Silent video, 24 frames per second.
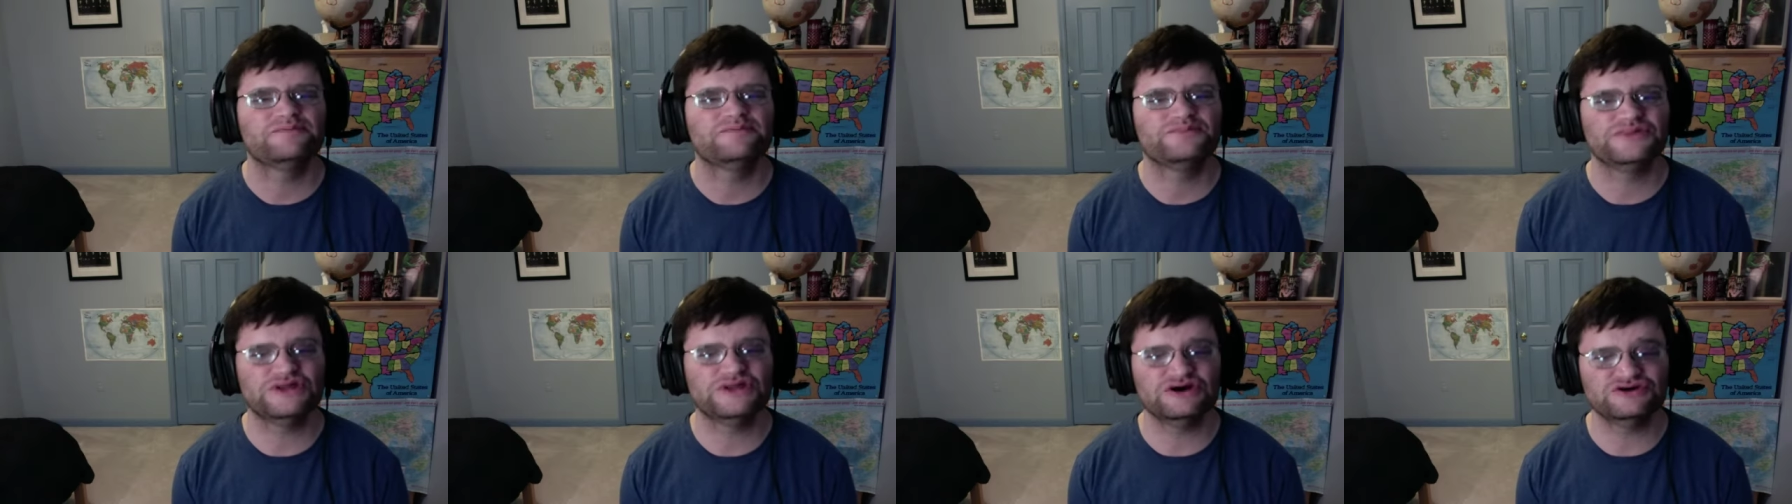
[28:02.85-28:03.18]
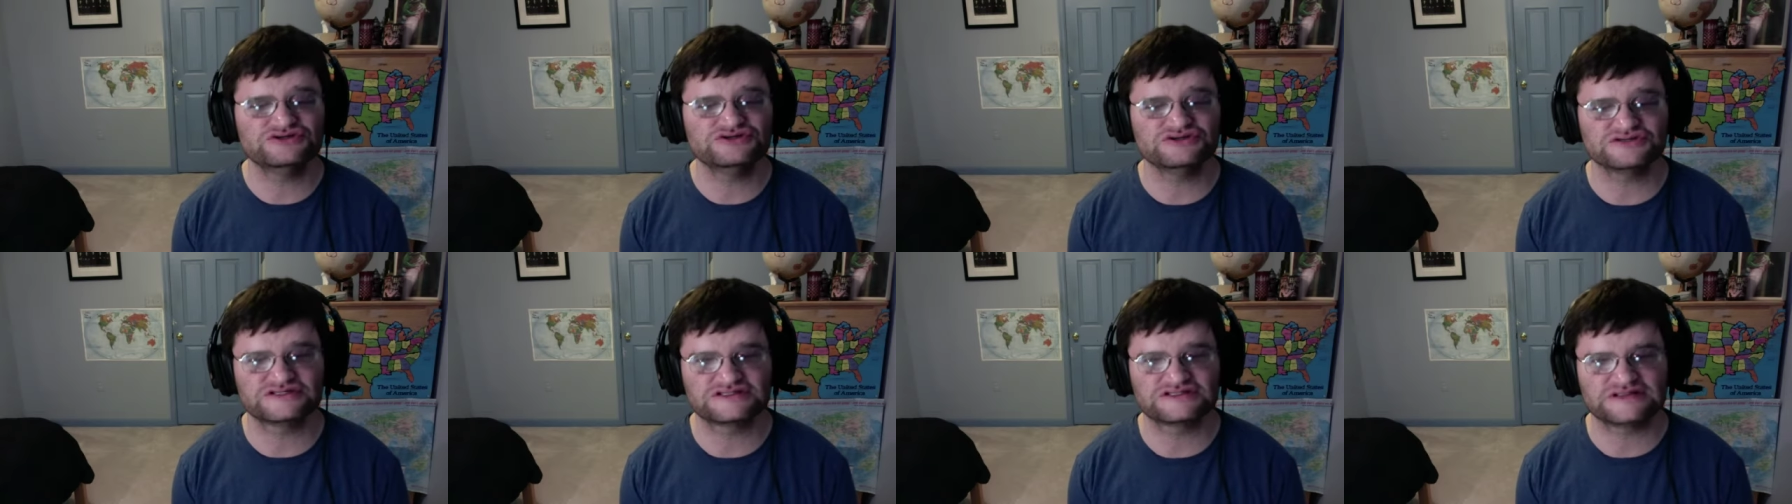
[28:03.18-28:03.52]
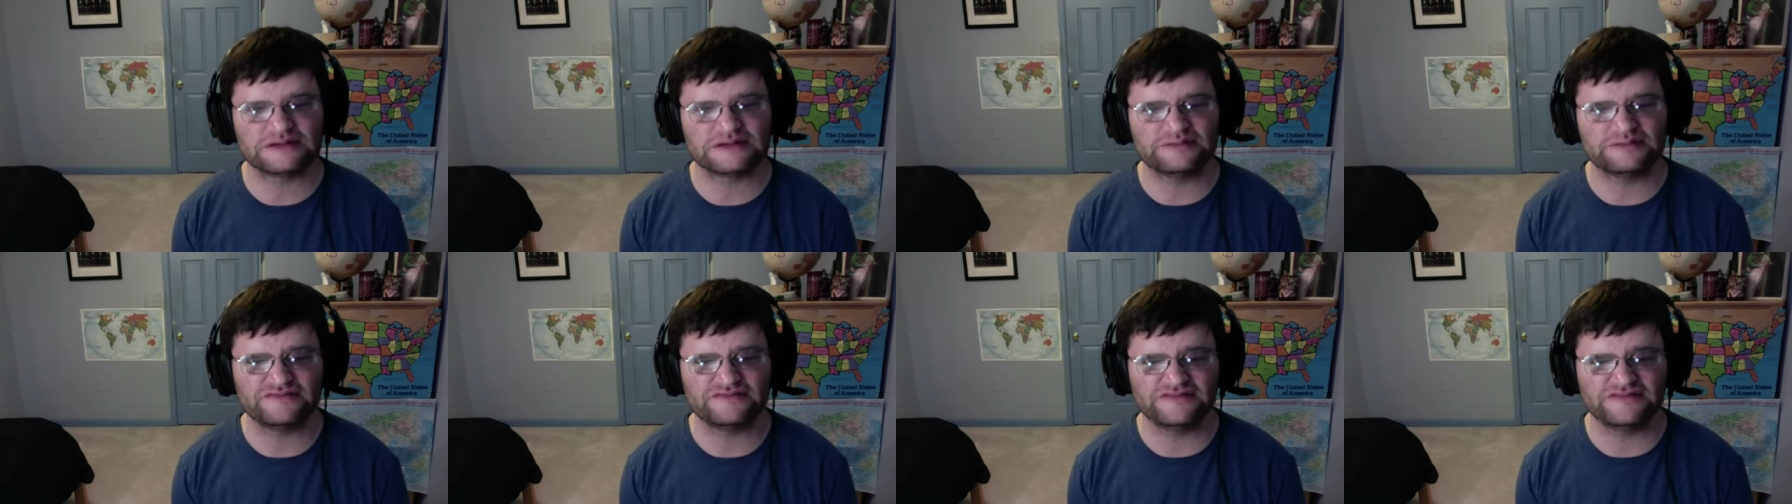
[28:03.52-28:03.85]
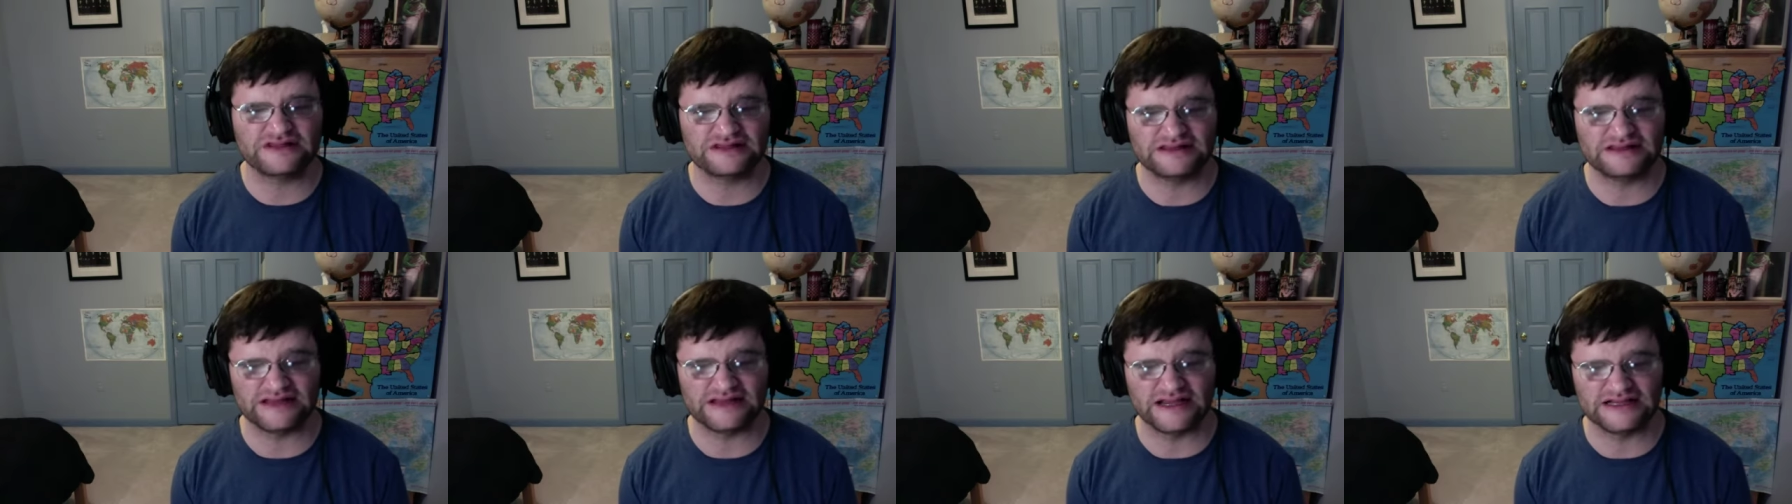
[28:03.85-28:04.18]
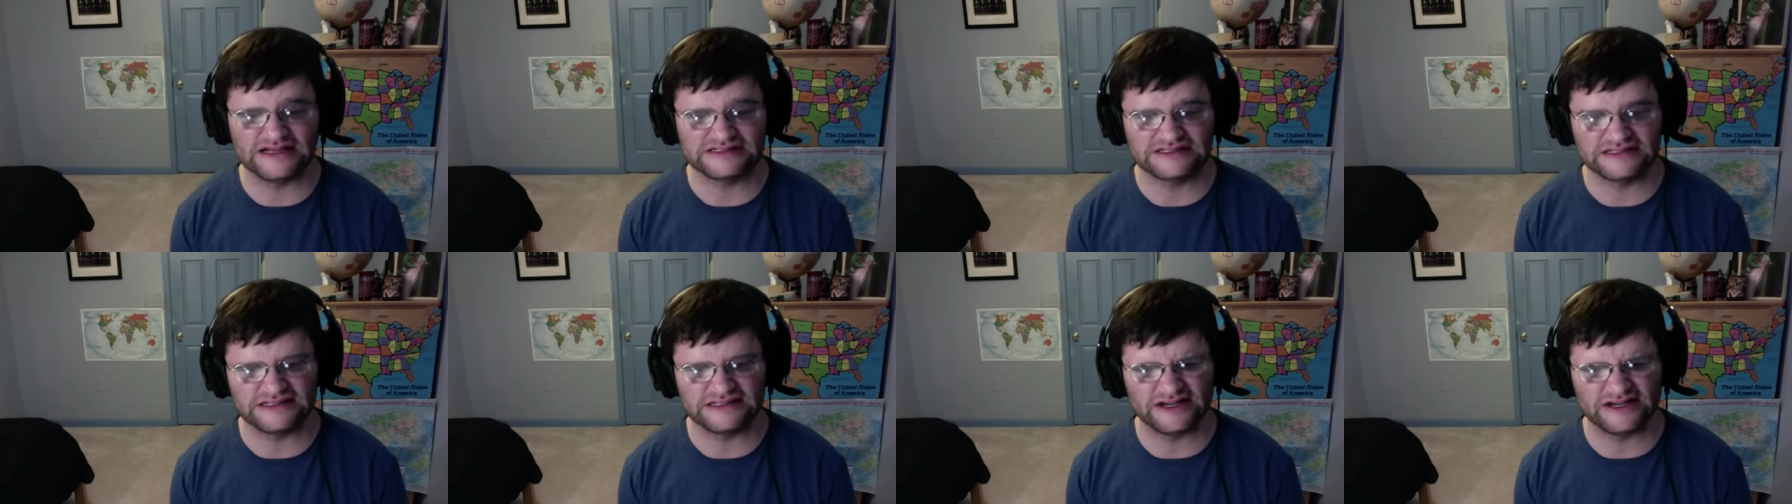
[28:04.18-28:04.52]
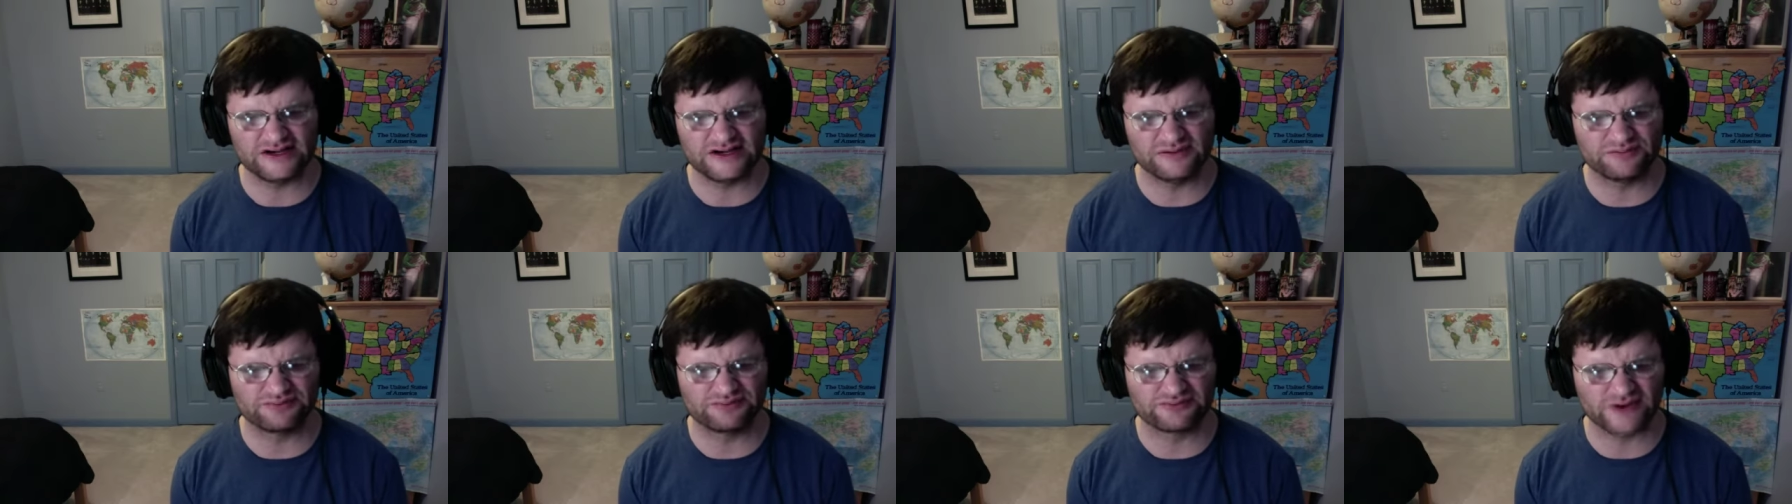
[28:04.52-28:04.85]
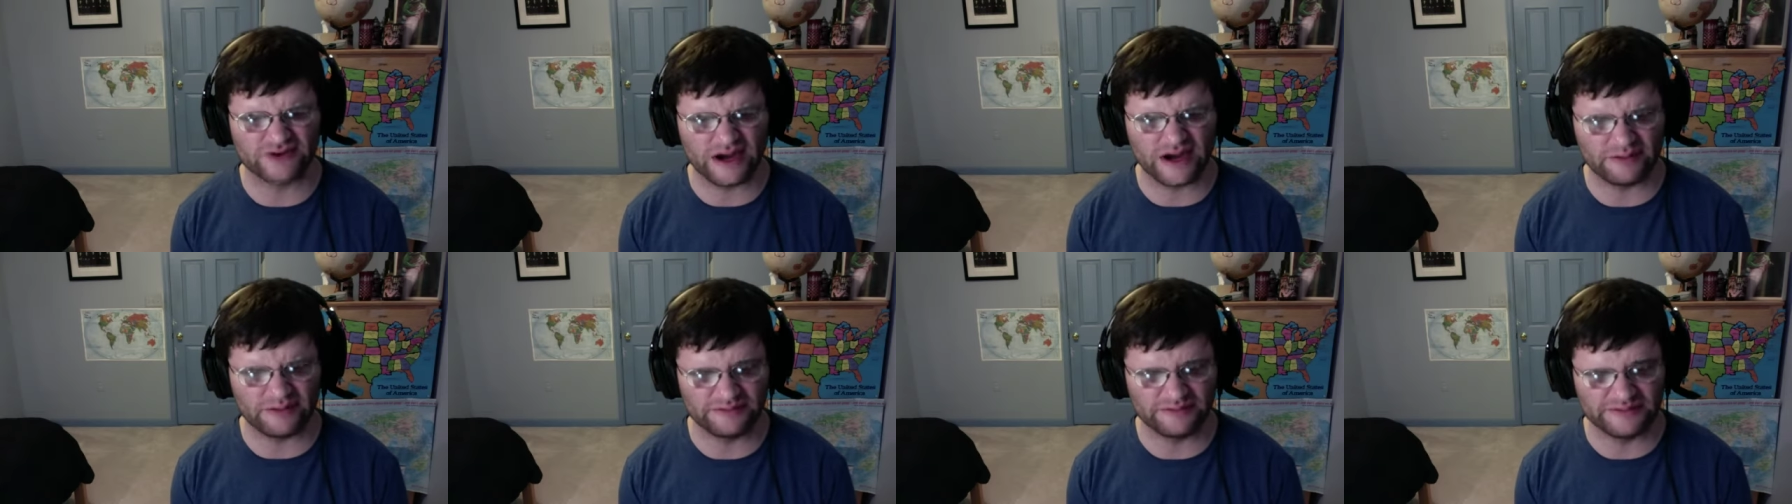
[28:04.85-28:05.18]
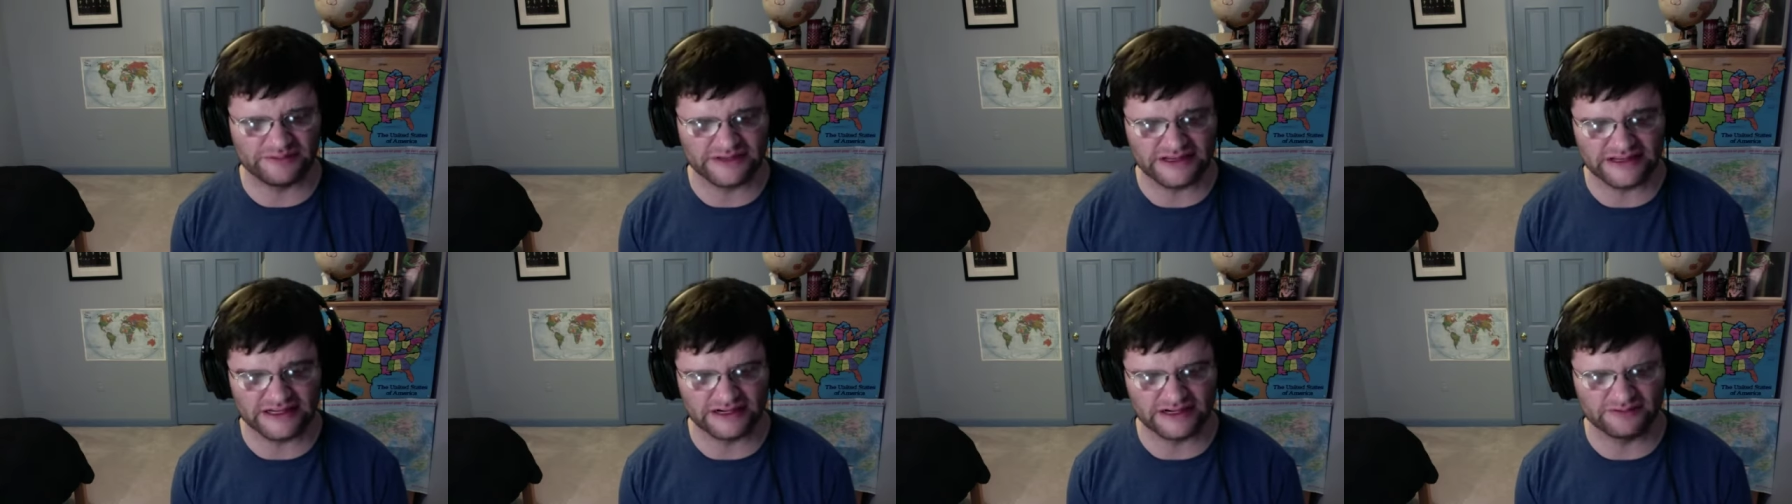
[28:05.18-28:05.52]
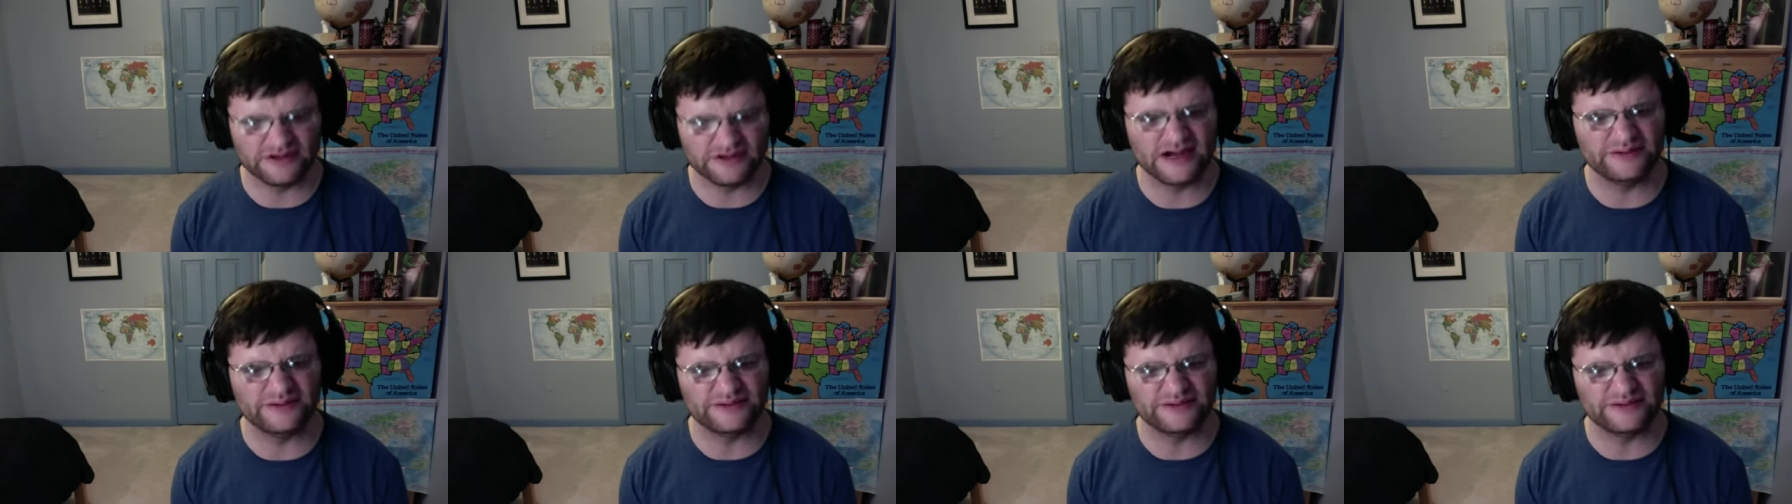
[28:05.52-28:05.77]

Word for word: those are some of the things that they could probably get away